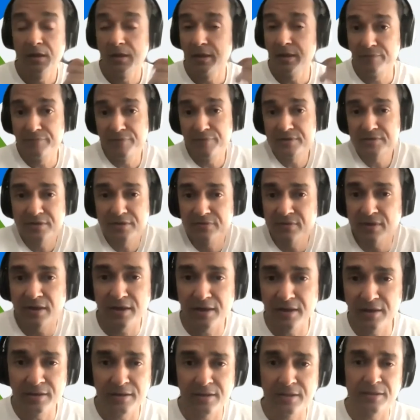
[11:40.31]
investors are
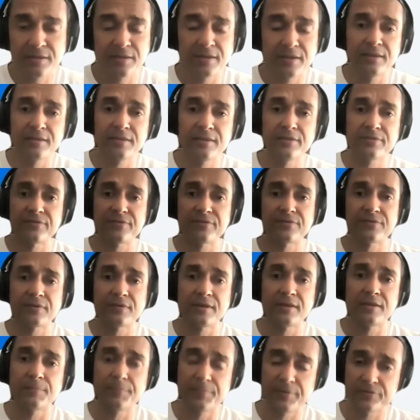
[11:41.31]
in the in this
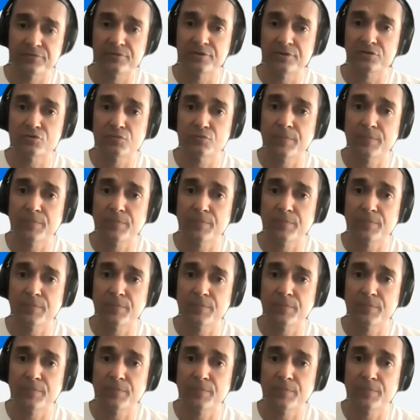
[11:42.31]
in the business